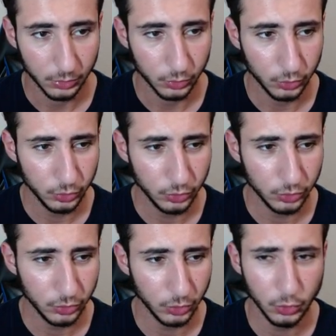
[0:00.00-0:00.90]

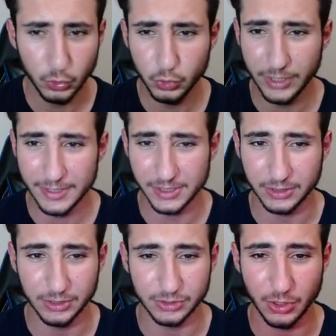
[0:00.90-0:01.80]
Ooh, that's a
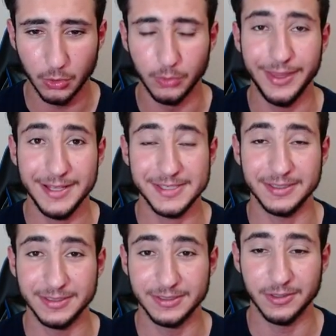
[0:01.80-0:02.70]
good goal. That's a
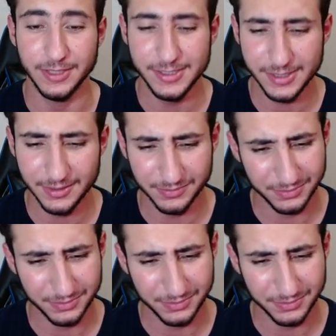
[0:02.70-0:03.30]
good goal. That's an